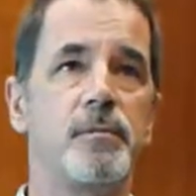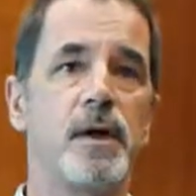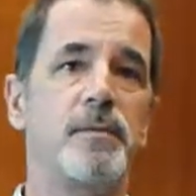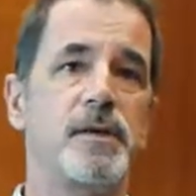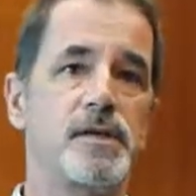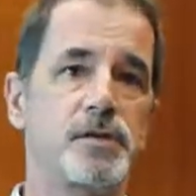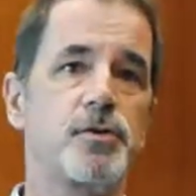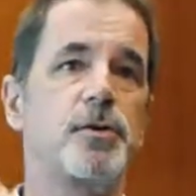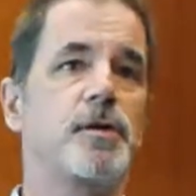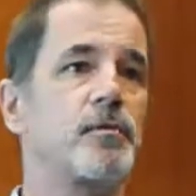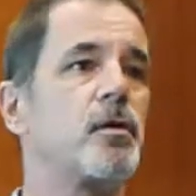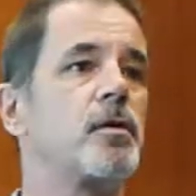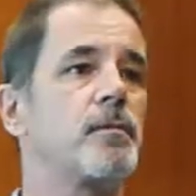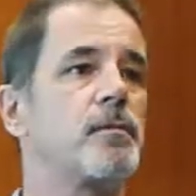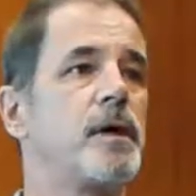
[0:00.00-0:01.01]
And we stood and
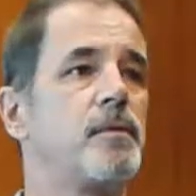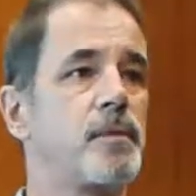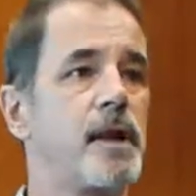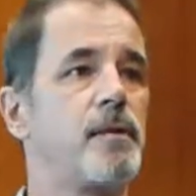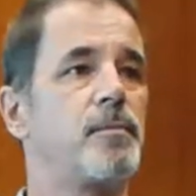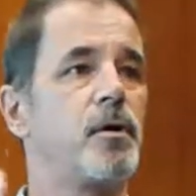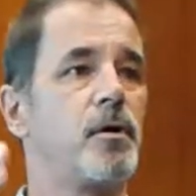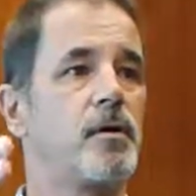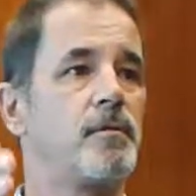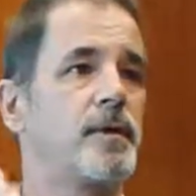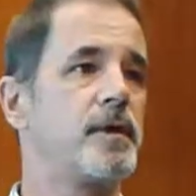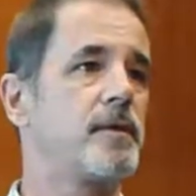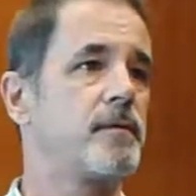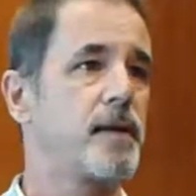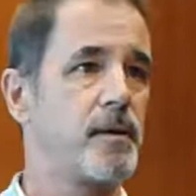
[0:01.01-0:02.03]
read a
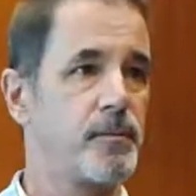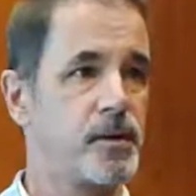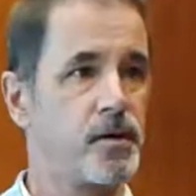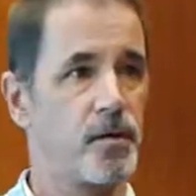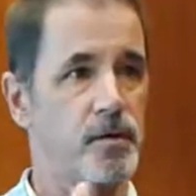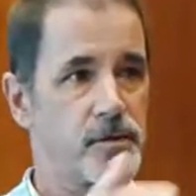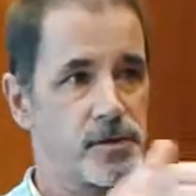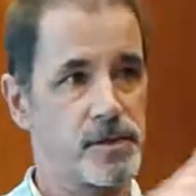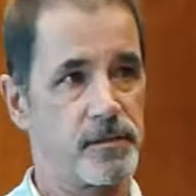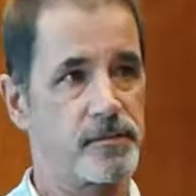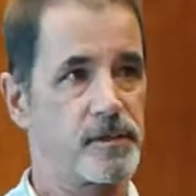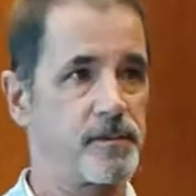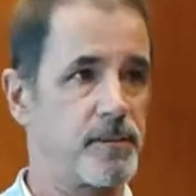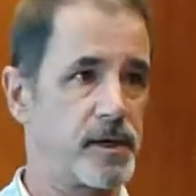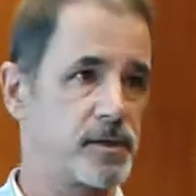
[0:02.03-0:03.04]
poem, and we called ourselves
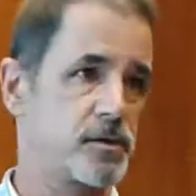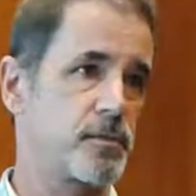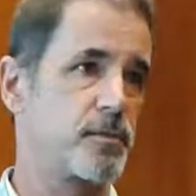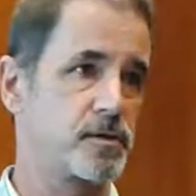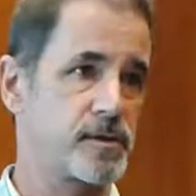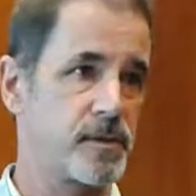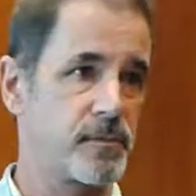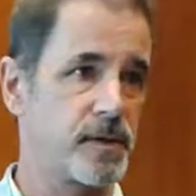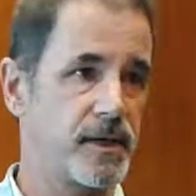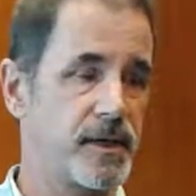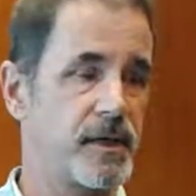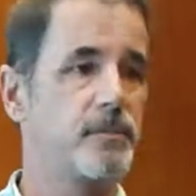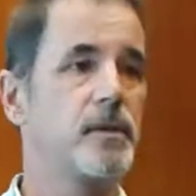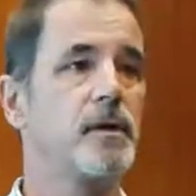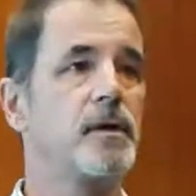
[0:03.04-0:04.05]
the Bicycle Poets. And then we
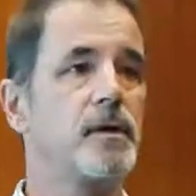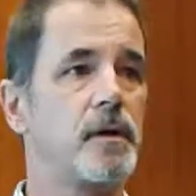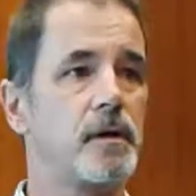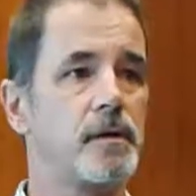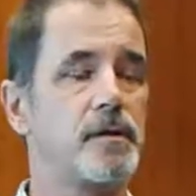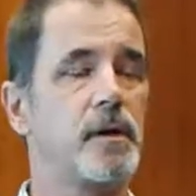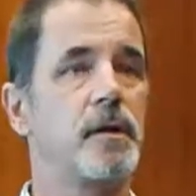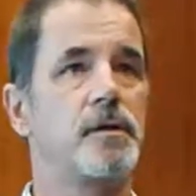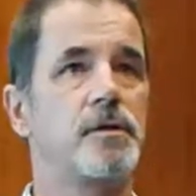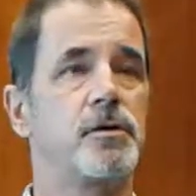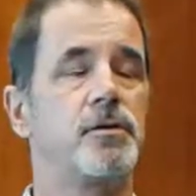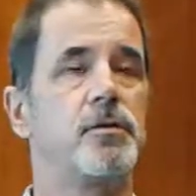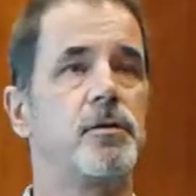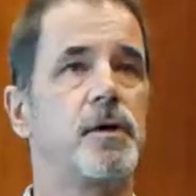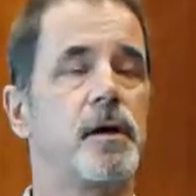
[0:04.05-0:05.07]
came
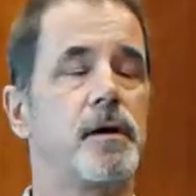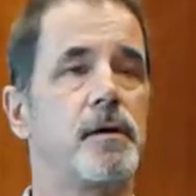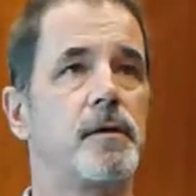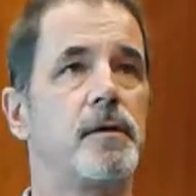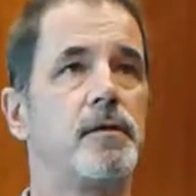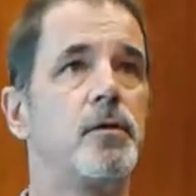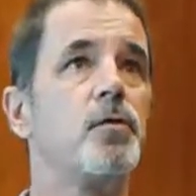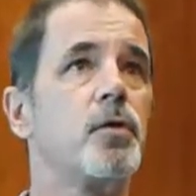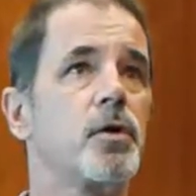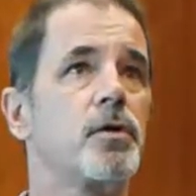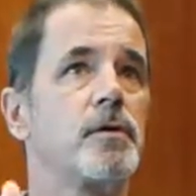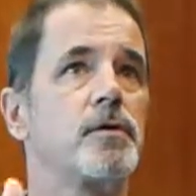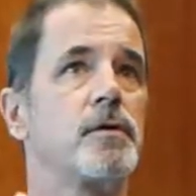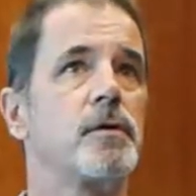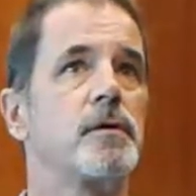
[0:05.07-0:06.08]
to New
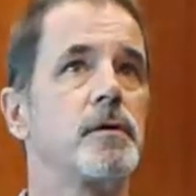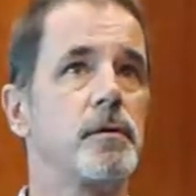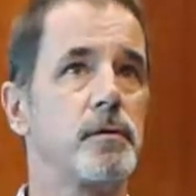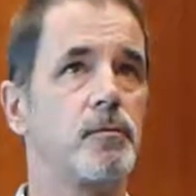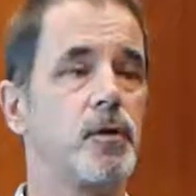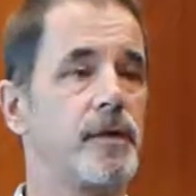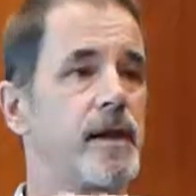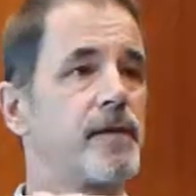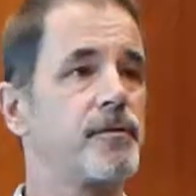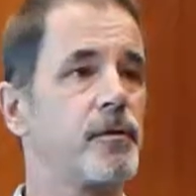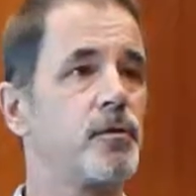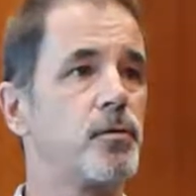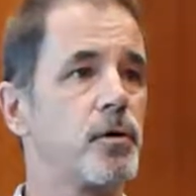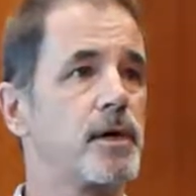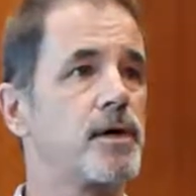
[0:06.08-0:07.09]
World, where they have the
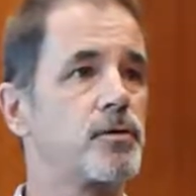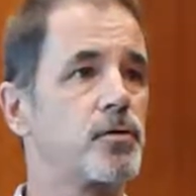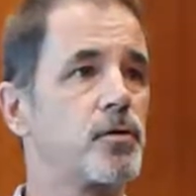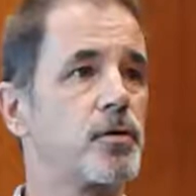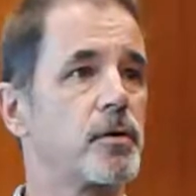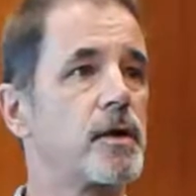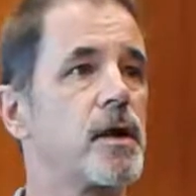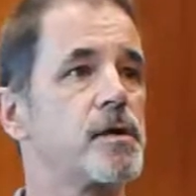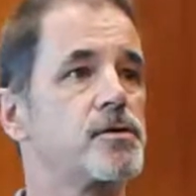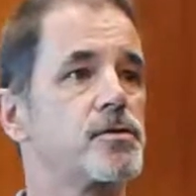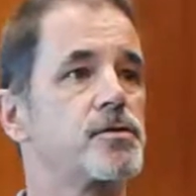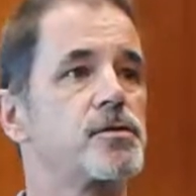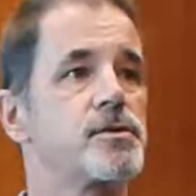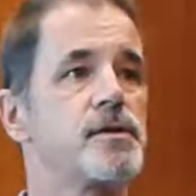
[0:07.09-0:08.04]
New World outdoor concerts.